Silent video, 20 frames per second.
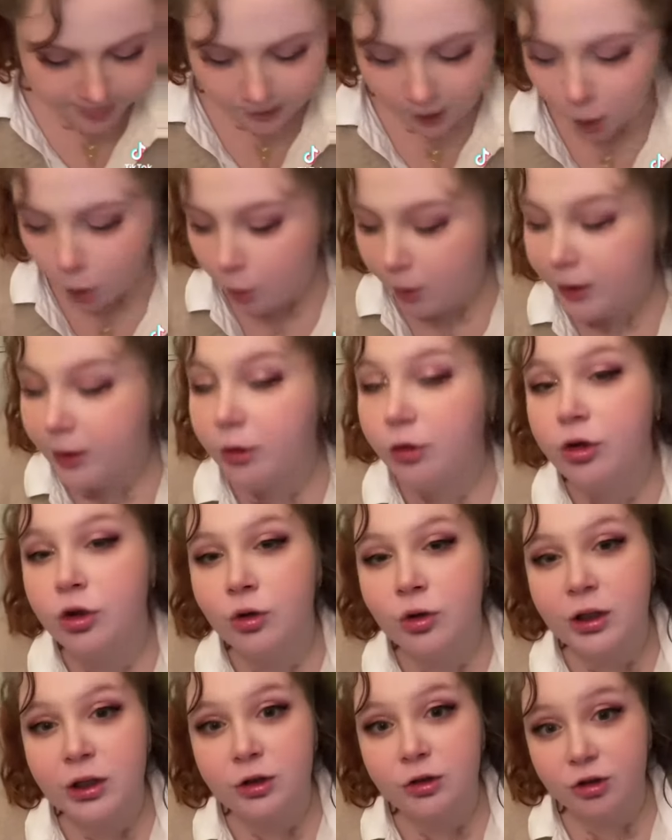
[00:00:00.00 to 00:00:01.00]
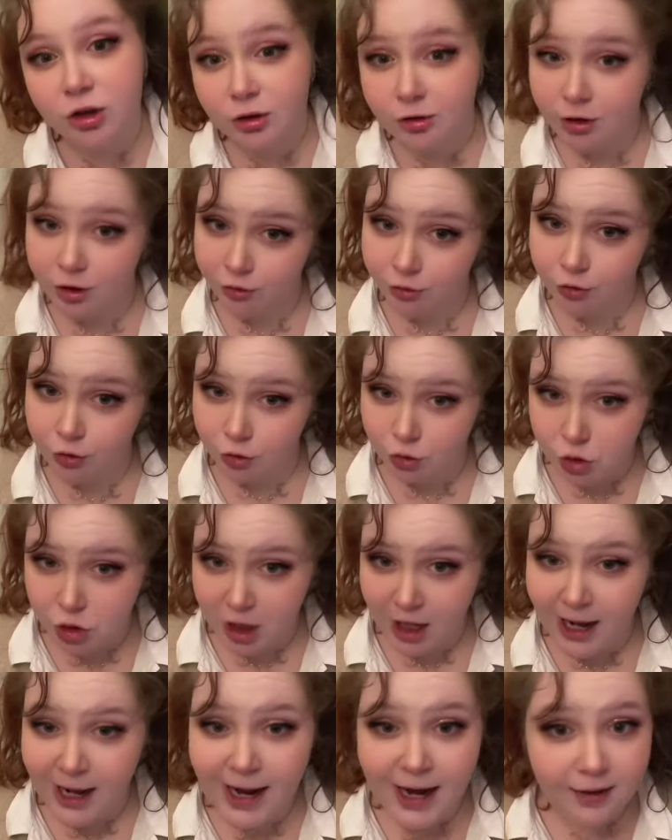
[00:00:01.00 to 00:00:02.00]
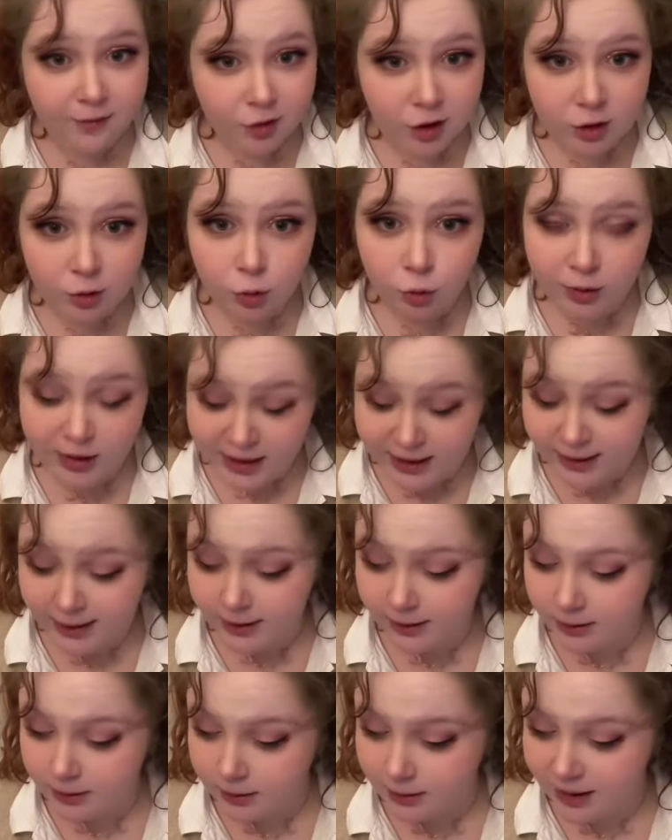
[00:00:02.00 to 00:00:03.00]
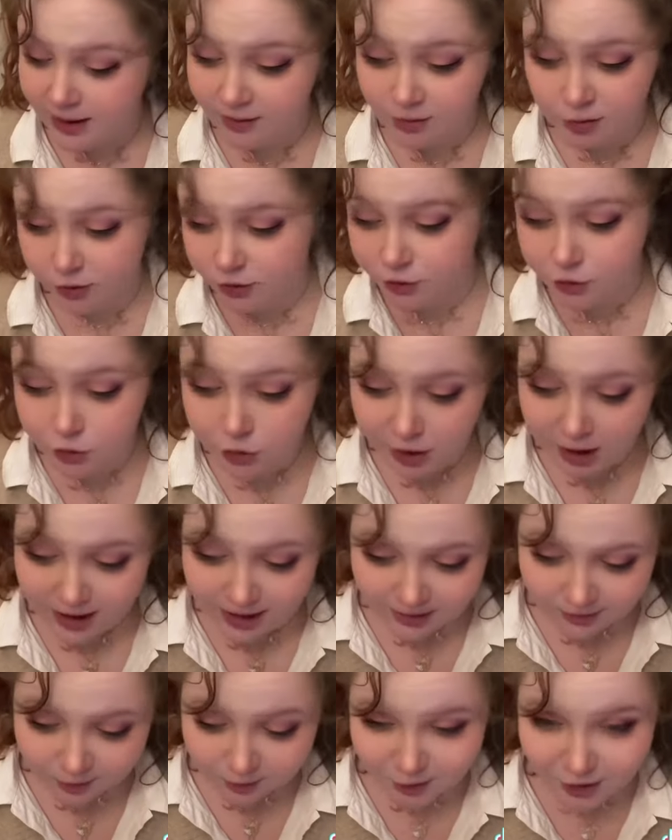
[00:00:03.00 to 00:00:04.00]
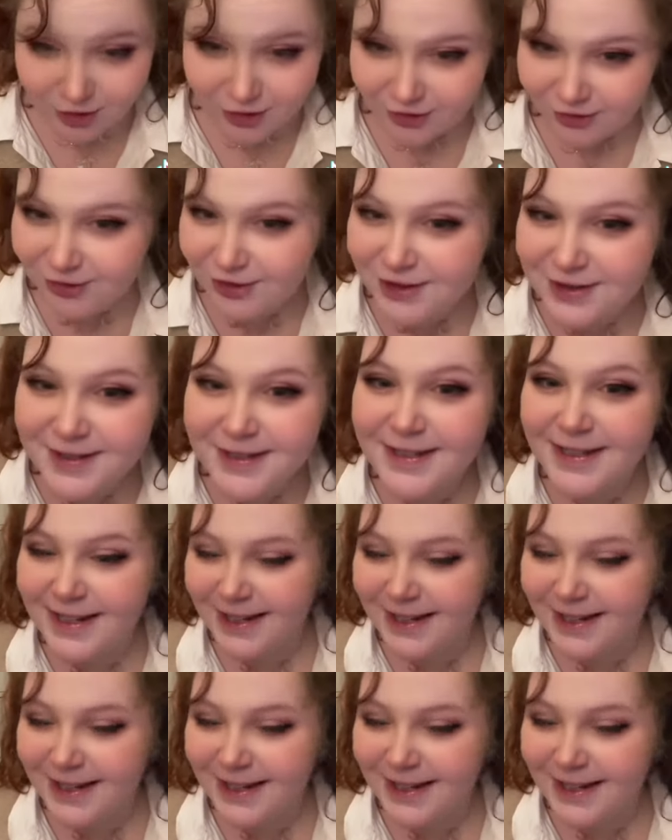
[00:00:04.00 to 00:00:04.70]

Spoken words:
want to do a tutorial Tuesday every week, every Tuesday of course.